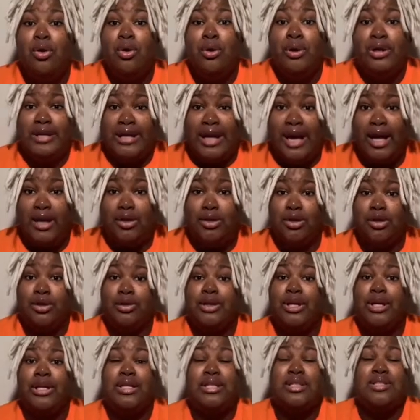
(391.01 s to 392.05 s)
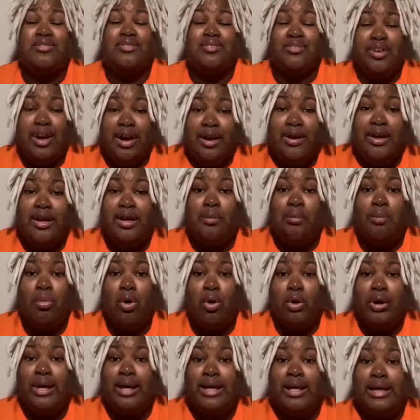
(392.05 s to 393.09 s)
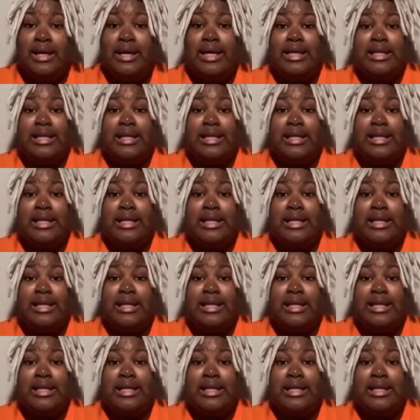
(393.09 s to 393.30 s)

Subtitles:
or download, and it's very important